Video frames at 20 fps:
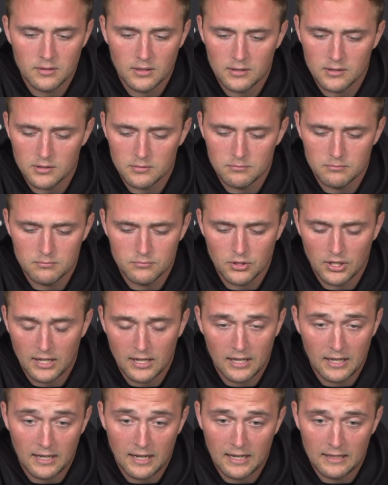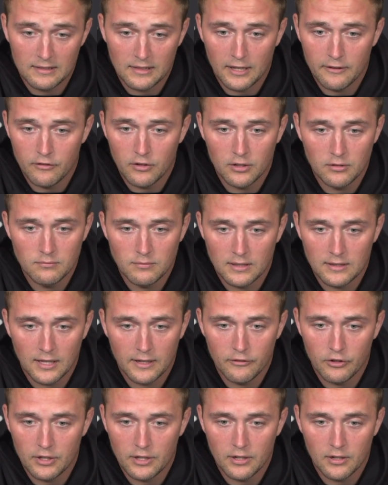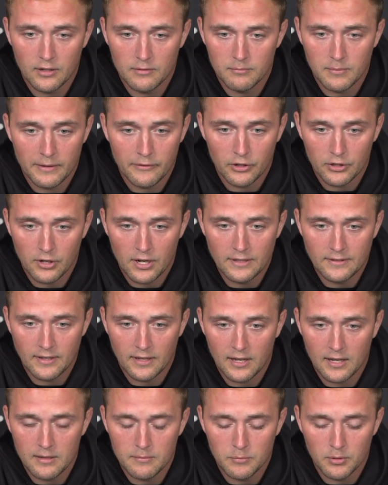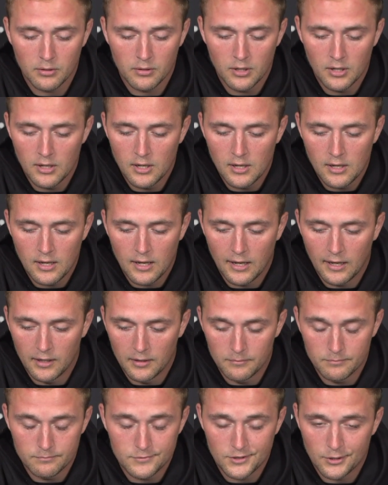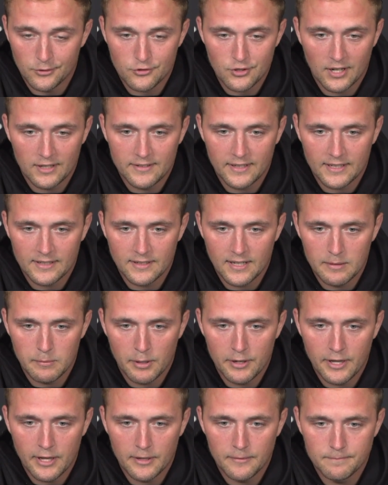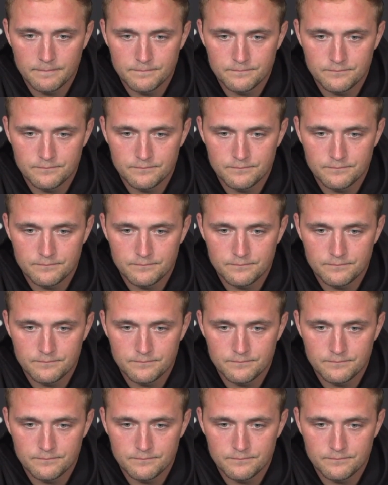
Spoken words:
You know, I love it. I love it here. I'm having a great time and, you know, just trying to take it day by day.